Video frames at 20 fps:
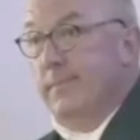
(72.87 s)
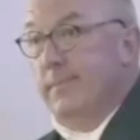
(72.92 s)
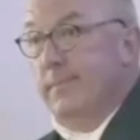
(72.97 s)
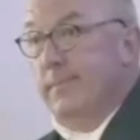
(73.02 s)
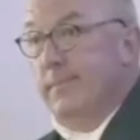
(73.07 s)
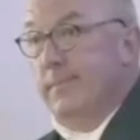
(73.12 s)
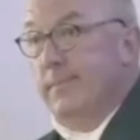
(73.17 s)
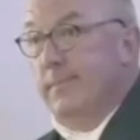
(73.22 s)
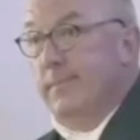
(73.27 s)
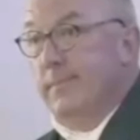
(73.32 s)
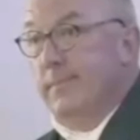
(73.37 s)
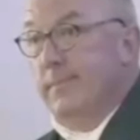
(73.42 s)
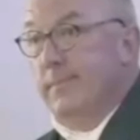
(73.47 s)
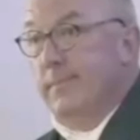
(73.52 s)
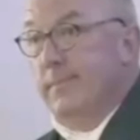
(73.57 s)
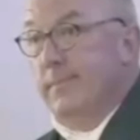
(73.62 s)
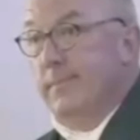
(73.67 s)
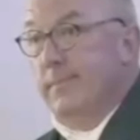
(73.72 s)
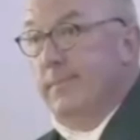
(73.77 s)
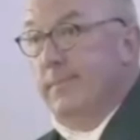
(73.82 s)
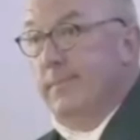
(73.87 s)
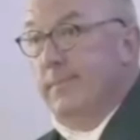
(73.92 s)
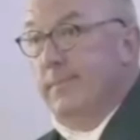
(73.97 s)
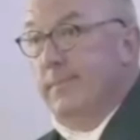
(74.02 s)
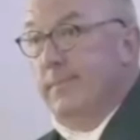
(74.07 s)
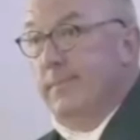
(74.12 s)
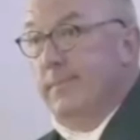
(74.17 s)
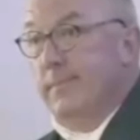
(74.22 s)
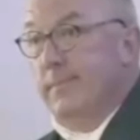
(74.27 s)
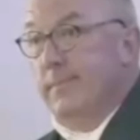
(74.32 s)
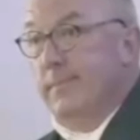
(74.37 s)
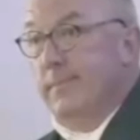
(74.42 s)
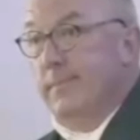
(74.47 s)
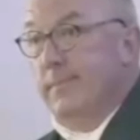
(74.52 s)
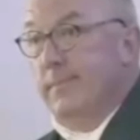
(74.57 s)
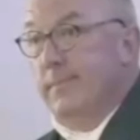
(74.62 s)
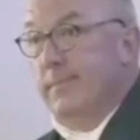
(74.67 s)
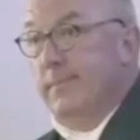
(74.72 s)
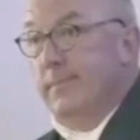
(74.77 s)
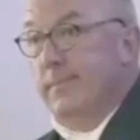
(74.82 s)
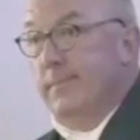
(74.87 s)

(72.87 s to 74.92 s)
(silence)